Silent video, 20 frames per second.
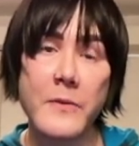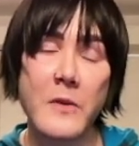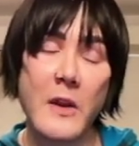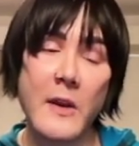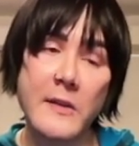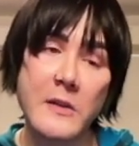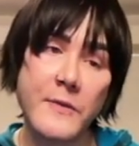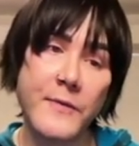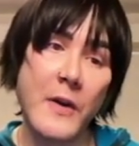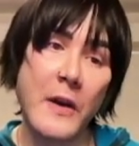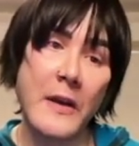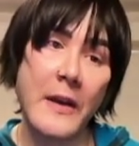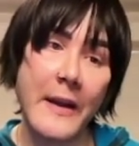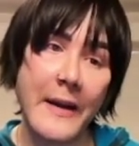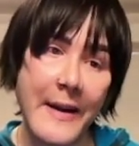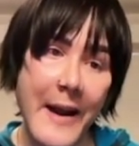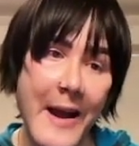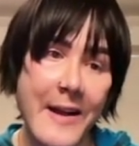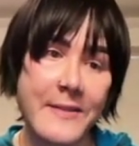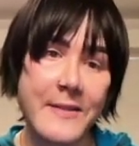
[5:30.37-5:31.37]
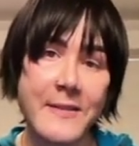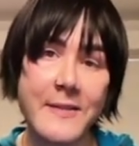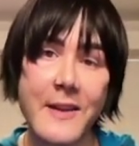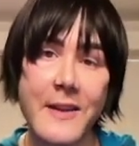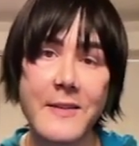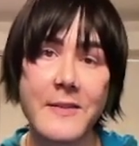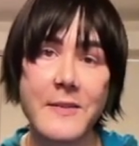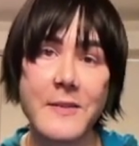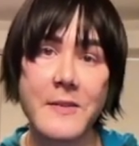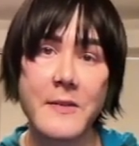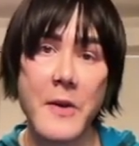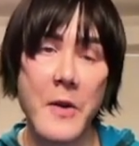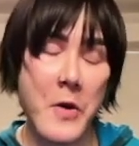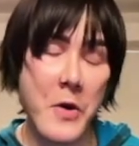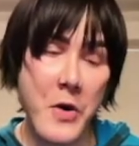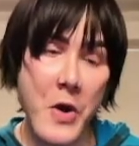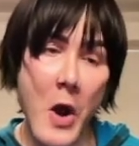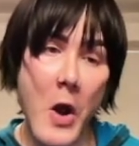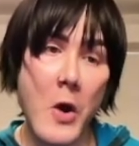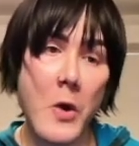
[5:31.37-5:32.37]
It's fucking nonsense.
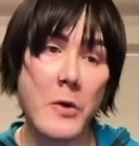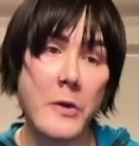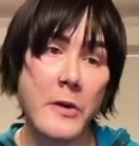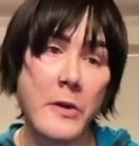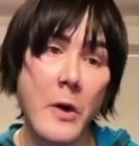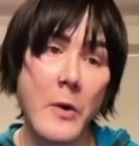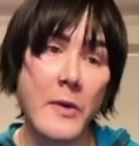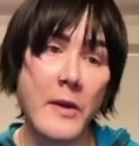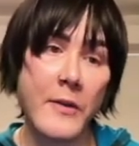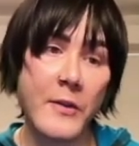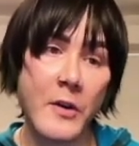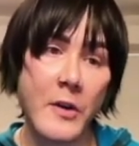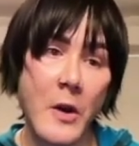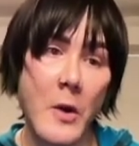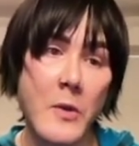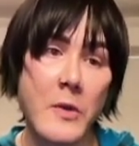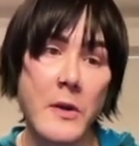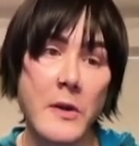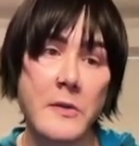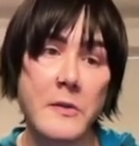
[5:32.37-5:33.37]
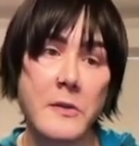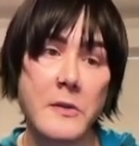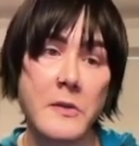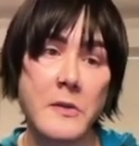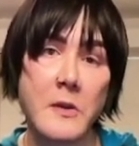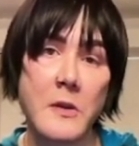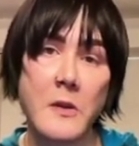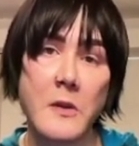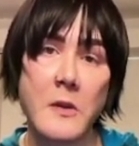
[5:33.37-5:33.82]
No, you don't need to know this.